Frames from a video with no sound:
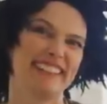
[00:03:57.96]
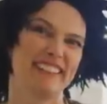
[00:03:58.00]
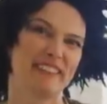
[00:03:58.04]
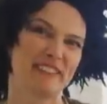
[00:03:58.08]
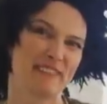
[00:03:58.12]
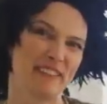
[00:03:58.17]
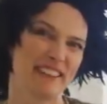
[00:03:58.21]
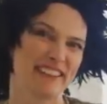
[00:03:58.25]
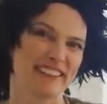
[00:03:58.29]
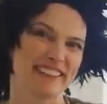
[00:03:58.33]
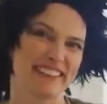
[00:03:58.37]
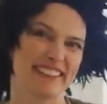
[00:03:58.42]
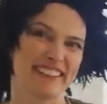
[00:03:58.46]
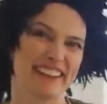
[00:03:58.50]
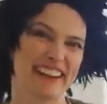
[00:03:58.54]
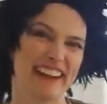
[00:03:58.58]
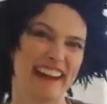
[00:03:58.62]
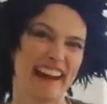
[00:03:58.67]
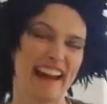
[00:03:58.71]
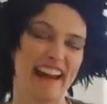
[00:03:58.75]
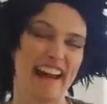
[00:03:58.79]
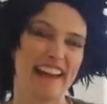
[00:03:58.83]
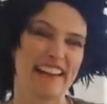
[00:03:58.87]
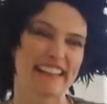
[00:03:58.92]
or question that I
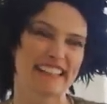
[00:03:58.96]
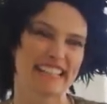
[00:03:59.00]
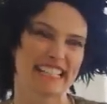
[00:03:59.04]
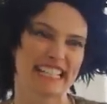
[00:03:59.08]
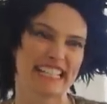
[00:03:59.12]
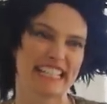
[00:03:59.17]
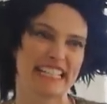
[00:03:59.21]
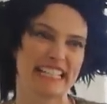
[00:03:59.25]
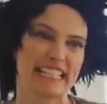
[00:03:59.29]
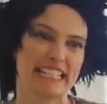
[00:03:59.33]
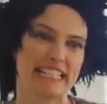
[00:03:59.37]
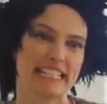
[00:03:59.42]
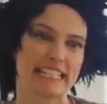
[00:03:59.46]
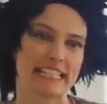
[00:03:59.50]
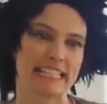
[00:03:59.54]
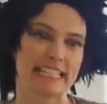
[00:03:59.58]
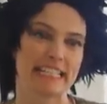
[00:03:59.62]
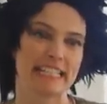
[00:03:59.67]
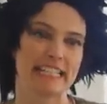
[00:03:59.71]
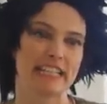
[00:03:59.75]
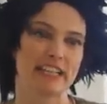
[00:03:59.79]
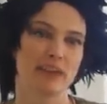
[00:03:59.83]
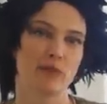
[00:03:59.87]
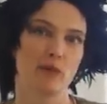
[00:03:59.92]
ask is,
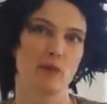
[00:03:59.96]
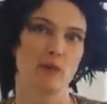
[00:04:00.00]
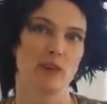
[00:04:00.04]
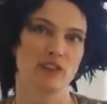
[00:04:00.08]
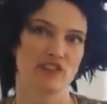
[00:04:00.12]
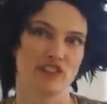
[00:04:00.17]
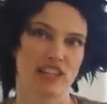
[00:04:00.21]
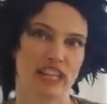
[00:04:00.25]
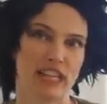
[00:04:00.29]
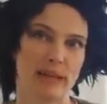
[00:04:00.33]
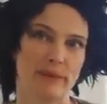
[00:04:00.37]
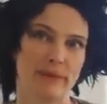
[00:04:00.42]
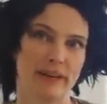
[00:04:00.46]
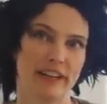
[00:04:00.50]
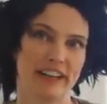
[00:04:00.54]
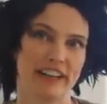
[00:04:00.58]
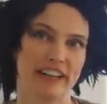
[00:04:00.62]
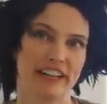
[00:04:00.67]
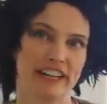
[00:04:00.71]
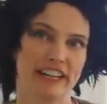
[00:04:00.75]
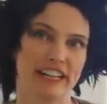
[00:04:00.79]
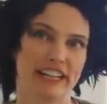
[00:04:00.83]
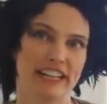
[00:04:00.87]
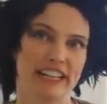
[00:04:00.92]
what shall I
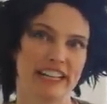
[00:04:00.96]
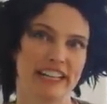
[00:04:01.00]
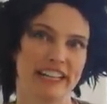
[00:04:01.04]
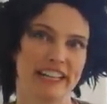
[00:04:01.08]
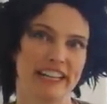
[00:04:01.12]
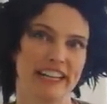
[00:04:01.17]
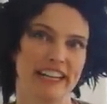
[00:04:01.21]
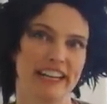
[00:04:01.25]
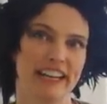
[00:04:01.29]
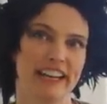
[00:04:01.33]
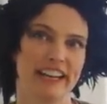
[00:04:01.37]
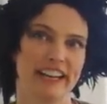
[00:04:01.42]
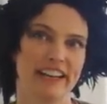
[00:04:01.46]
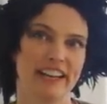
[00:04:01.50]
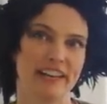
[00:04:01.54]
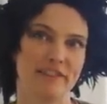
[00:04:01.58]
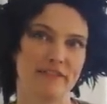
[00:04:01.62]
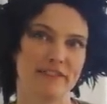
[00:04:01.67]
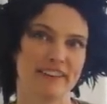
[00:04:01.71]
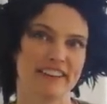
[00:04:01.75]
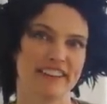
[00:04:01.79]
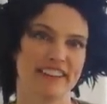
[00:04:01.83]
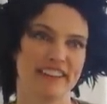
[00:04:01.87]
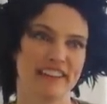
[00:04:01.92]
wear? And I've
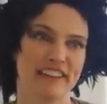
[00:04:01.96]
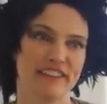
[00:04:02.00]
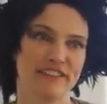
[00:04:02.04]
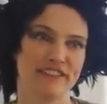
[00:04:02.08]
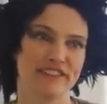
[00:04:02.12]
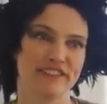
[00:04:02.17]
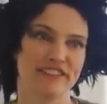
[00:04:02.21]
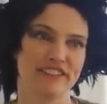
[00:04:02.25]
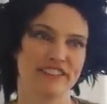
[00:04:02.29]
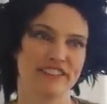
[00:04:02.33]
received